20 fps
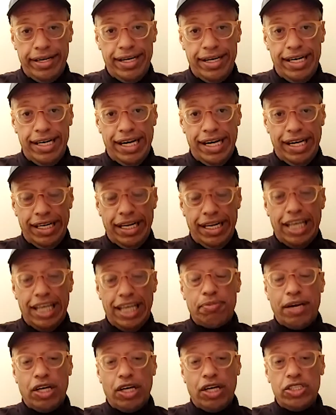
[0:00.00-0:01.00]
Marketing
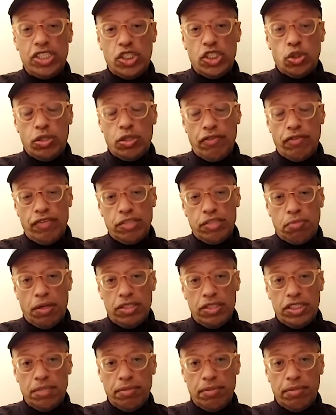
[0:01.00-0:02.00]
is part of the
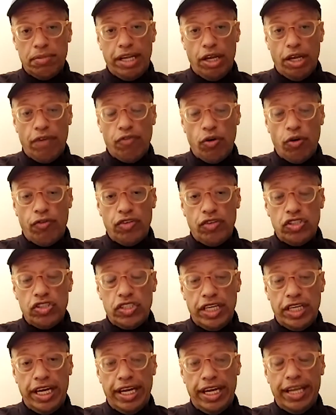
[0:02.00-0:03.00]
role,
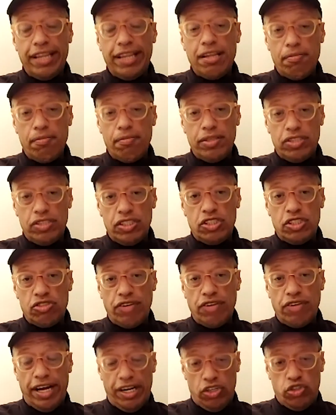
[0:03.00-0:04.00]
but there's also
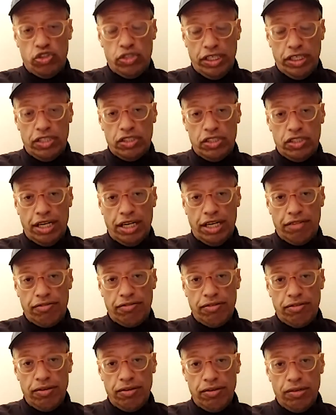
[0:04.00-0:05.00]
HR,
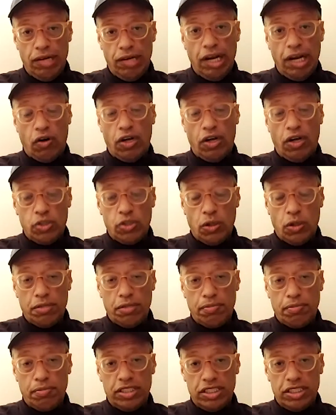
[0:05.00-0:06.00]
there's also finance,
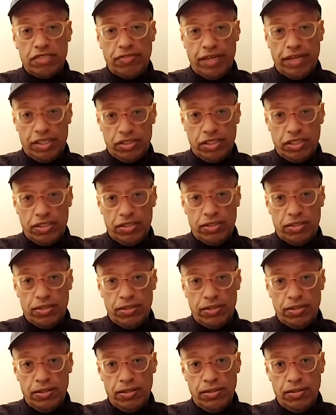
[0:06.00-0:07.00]
there's
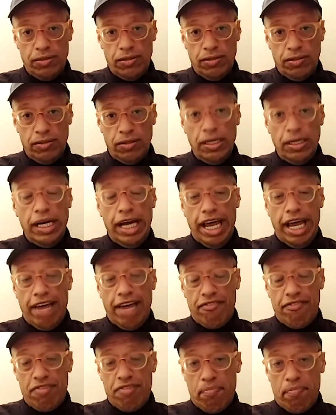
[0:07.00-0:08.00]
also many
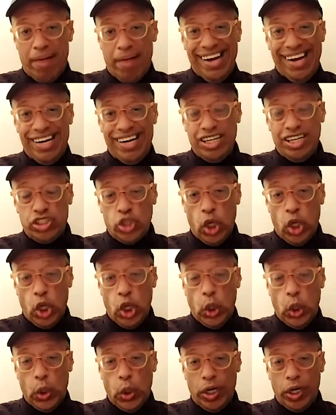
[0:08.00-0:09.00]
parts, supply chain and so
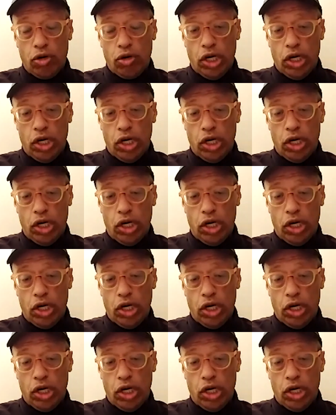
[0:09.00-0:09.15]
forth.